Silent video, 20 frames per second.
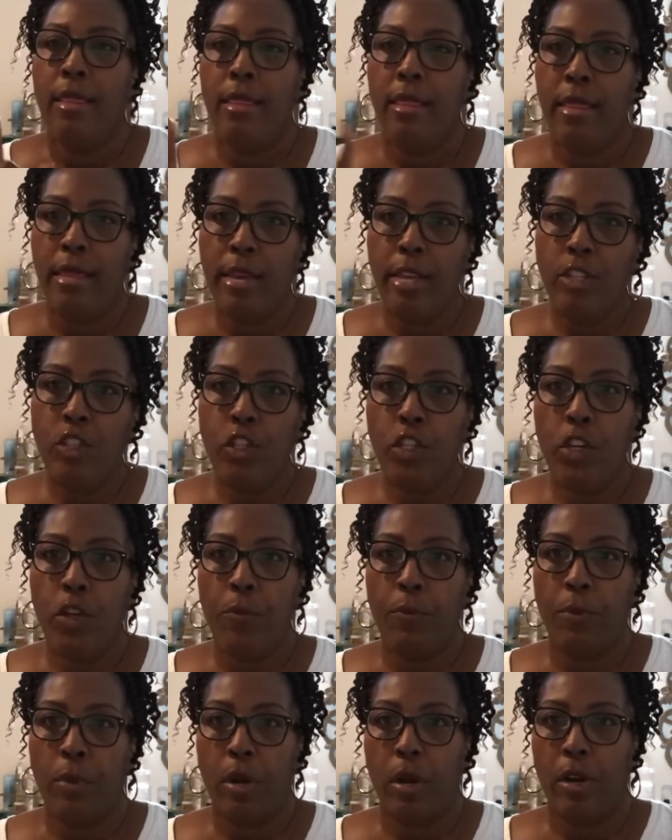This year,
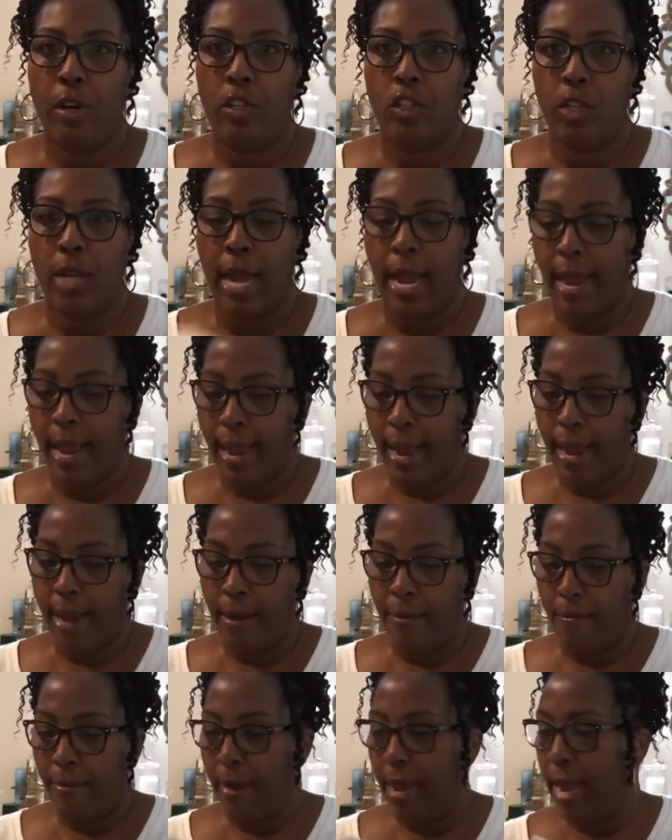March, I had a
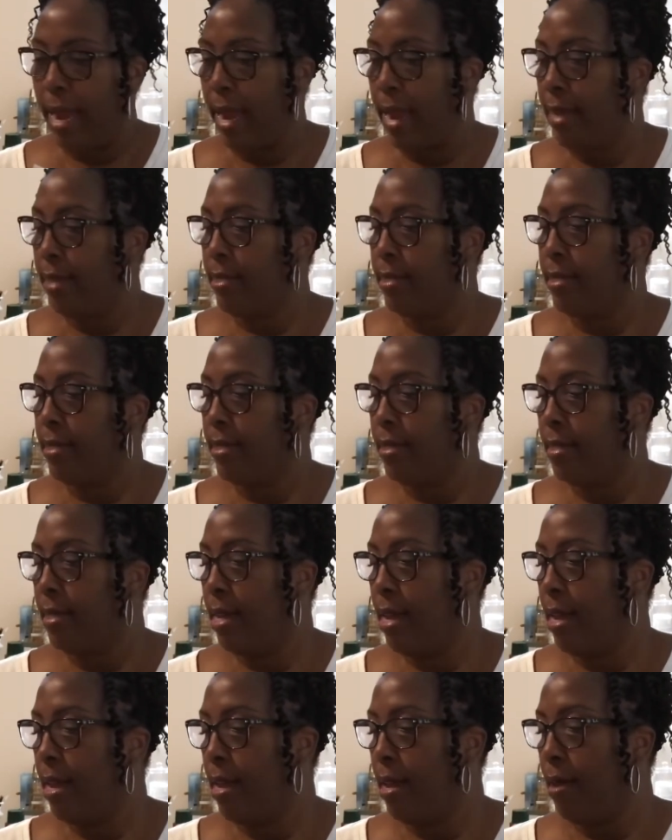mass,
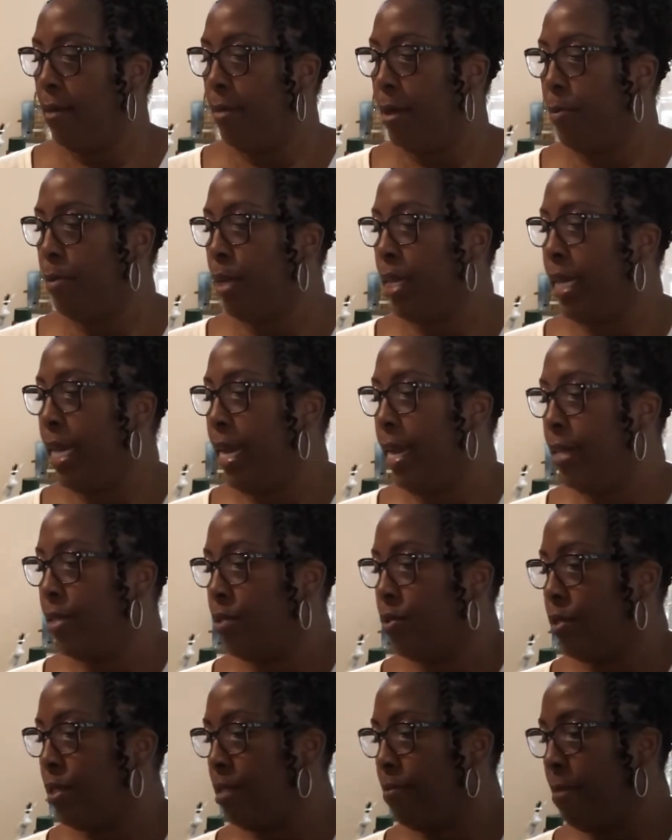a
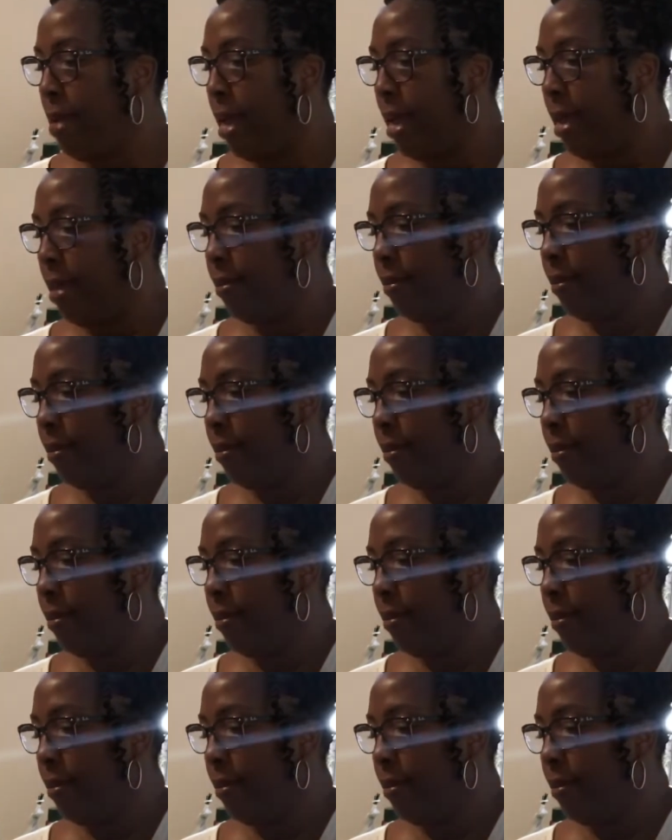precancerous mass